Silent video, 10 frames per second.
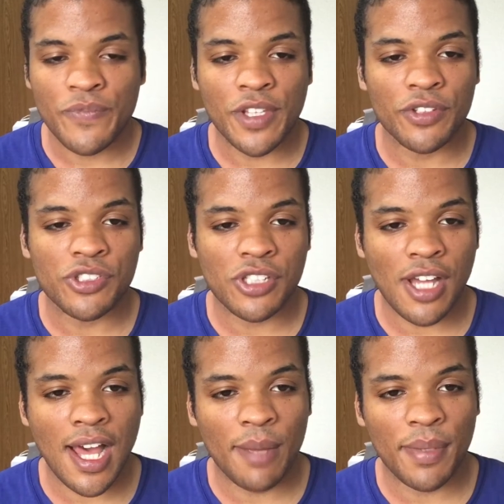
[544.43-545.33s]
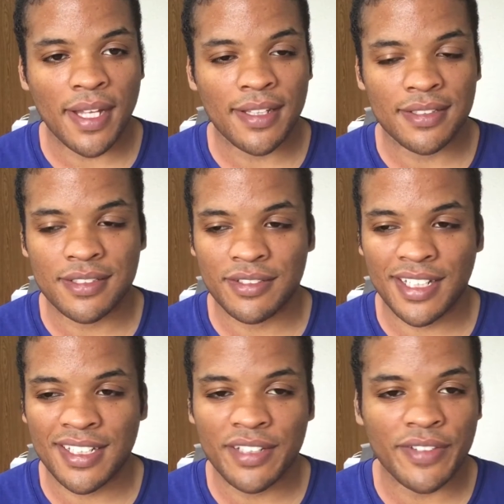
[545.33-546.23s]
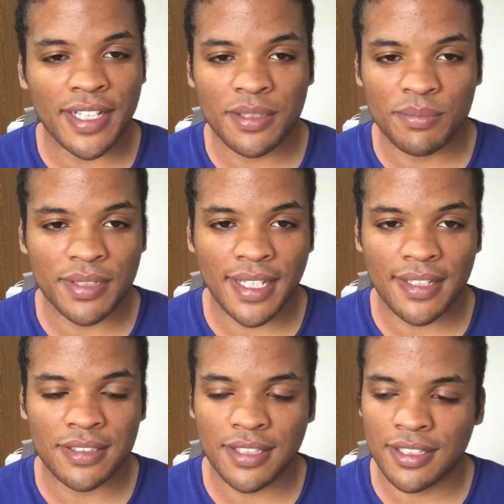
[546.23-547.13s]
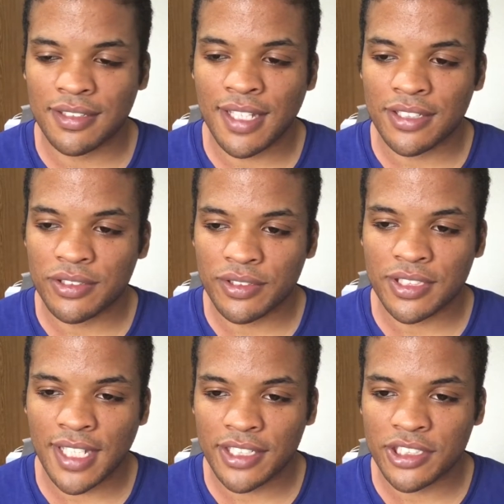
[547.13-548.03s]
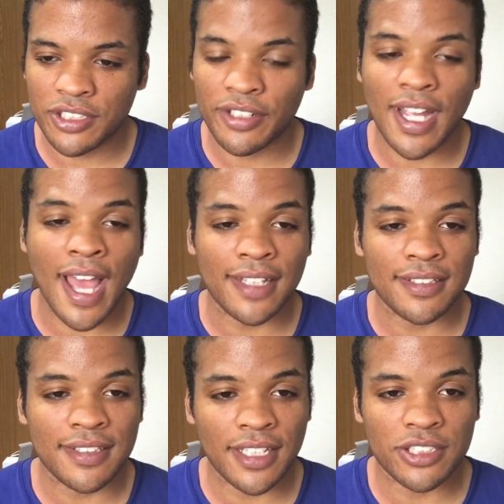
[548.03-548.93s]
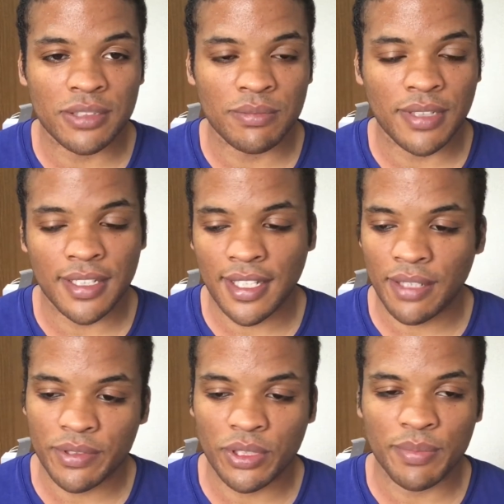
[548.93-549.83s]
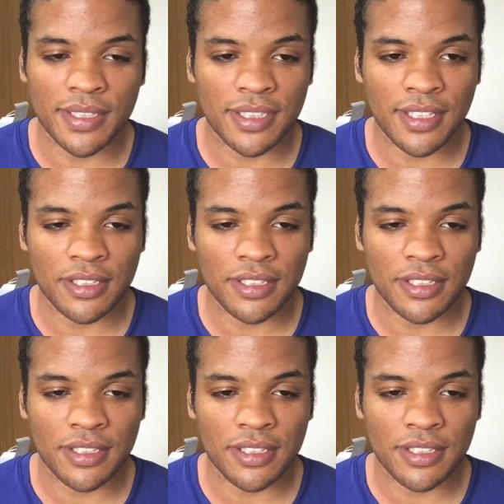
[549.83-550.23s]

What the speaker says: they'll stop at any random place like next to a station or at the station and be like, hey, want to go pizza here?